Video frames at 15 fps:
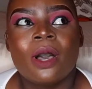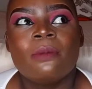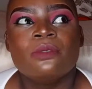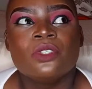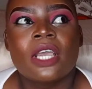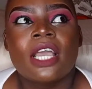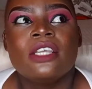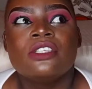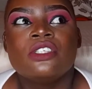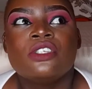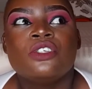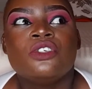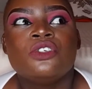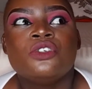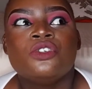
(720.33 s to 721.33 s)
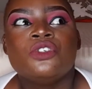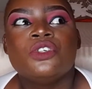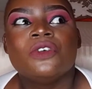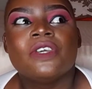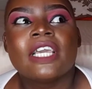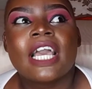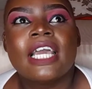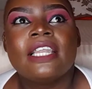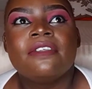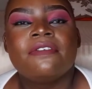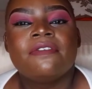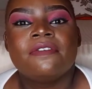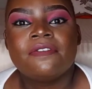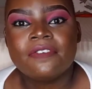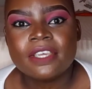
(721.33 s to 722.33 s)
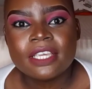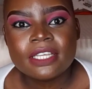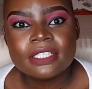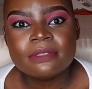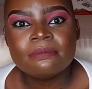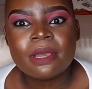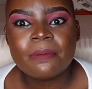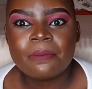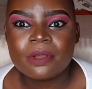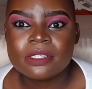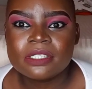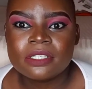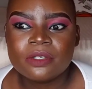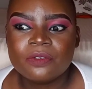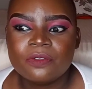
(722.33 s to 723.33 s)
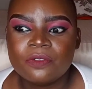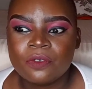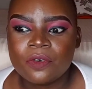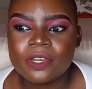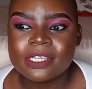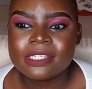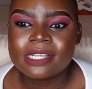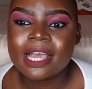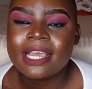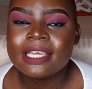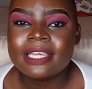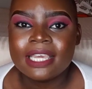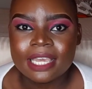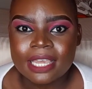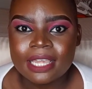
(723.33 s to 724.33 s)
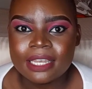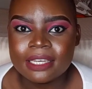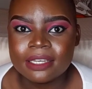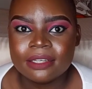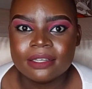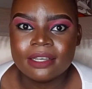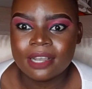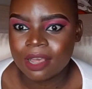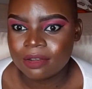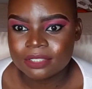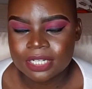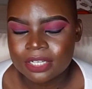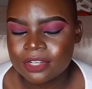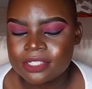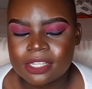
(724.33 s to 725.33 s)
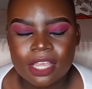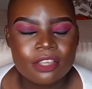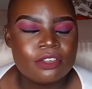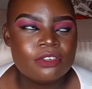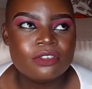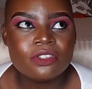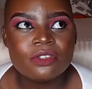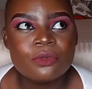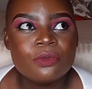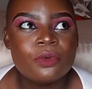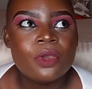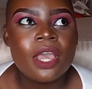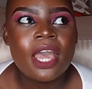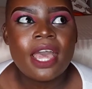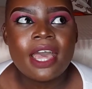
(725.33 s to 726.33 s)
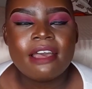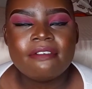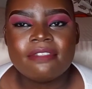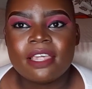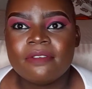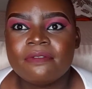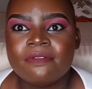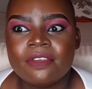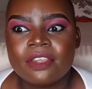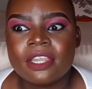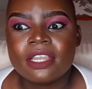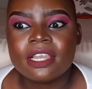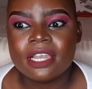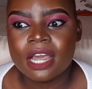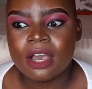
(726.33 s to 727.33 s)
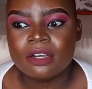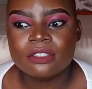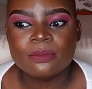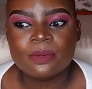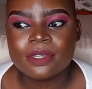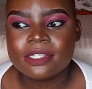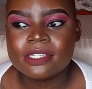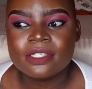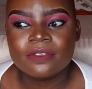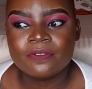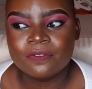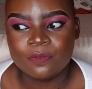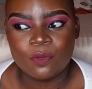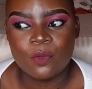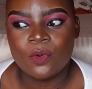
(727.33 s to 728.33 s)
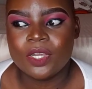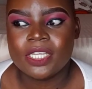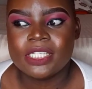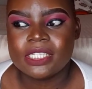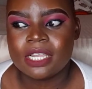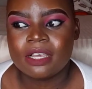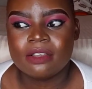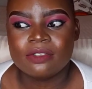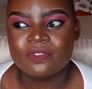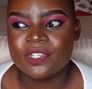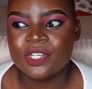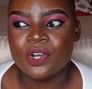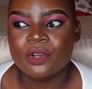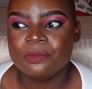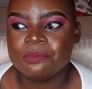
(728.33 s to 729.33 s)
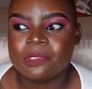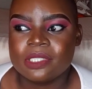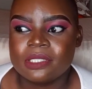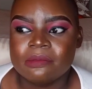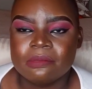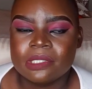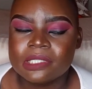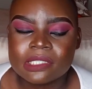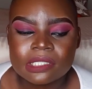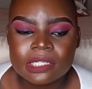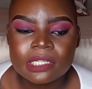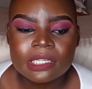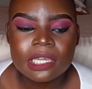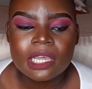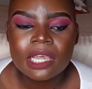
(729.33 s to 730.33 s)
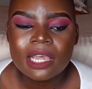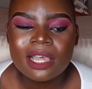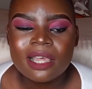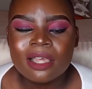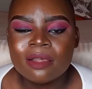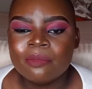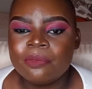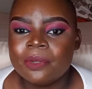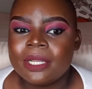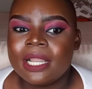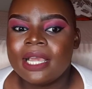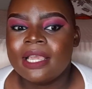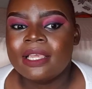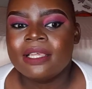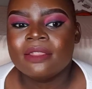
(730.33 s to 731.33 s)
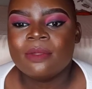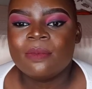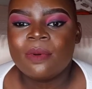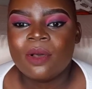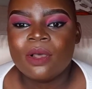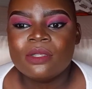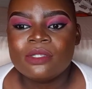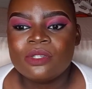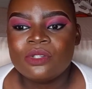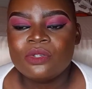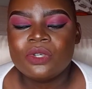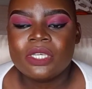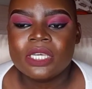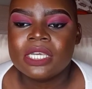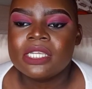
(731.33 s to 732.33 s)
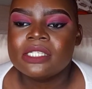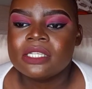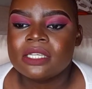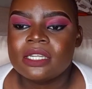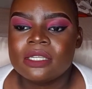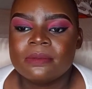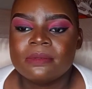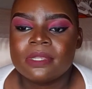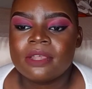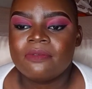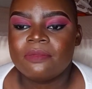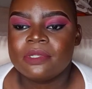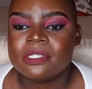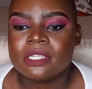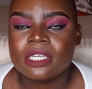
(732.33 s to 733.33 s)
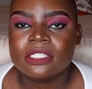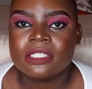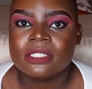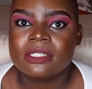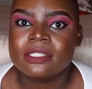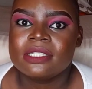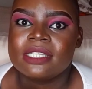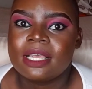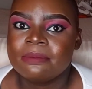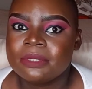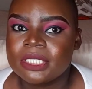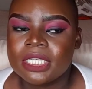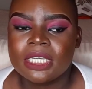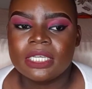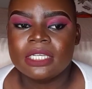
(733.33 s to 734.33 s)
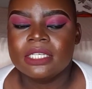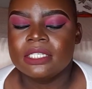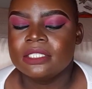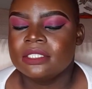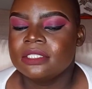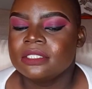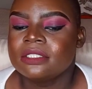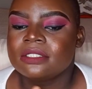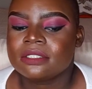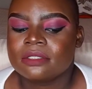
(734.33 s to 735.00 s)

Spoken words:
I'm trying to kind of feed my positive voice again louder, because I used to have that very loud positive voice. Like I was very optimistic, but like the past 2 years I've been such a skeptic and